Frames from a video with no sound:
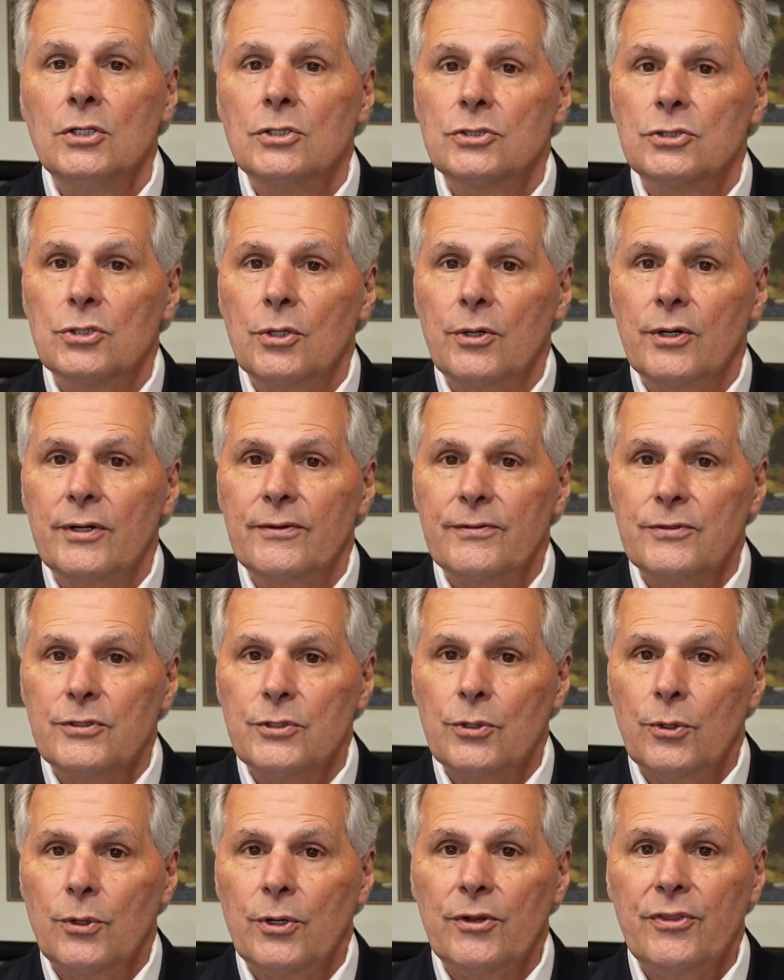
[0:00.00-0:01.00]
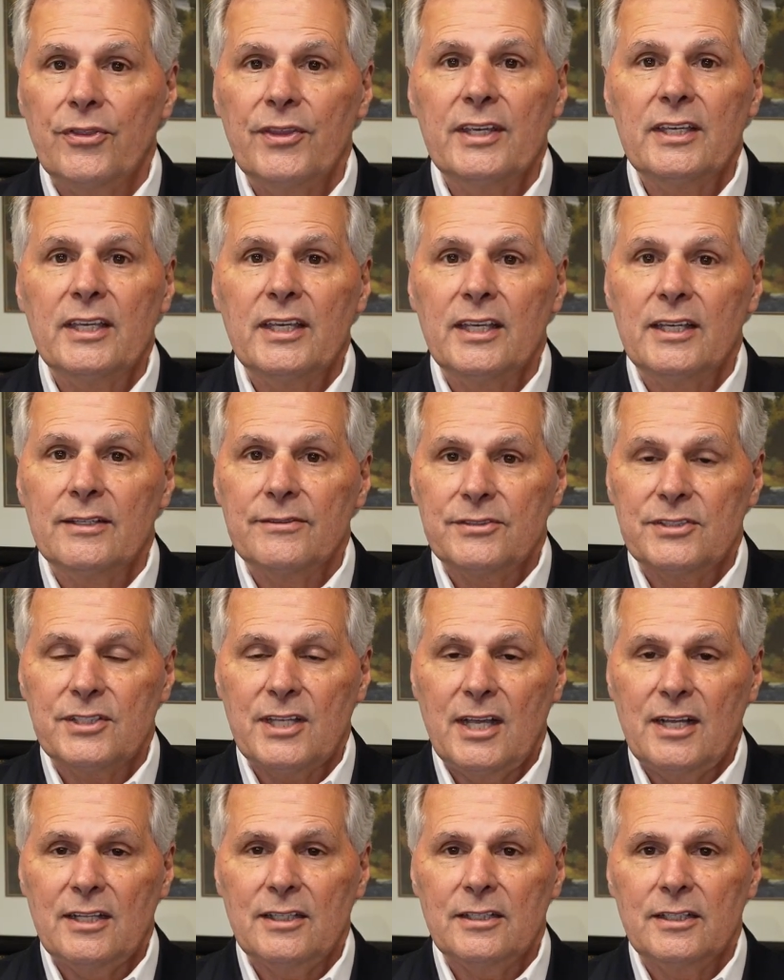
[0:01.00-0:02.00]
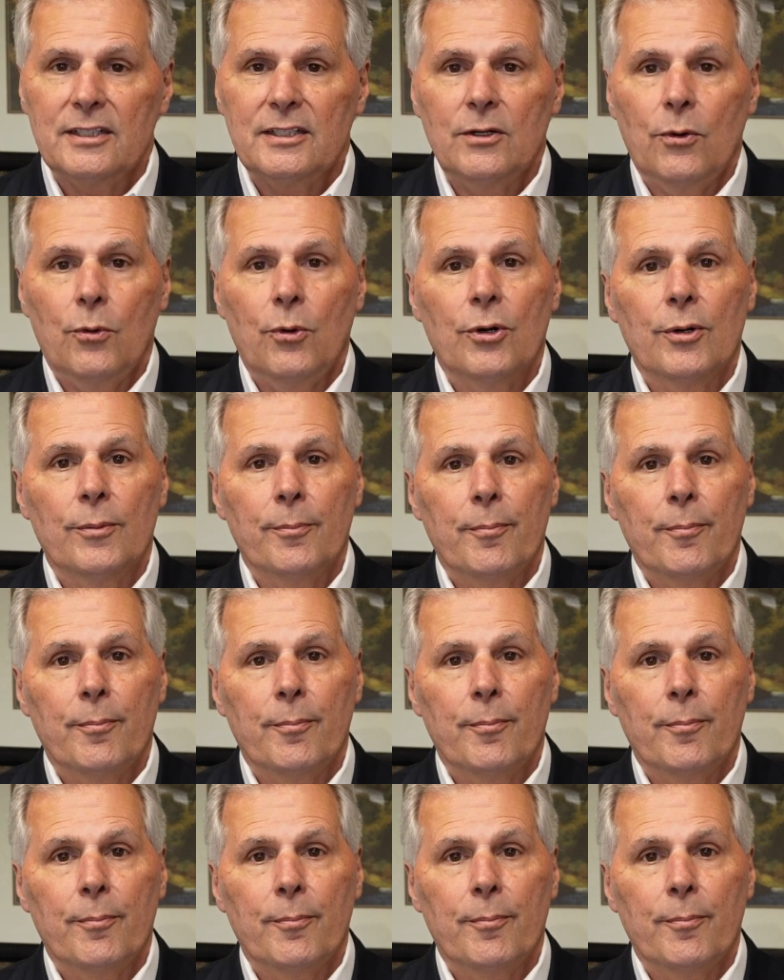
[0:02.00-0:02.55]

So if you're thinking of selling or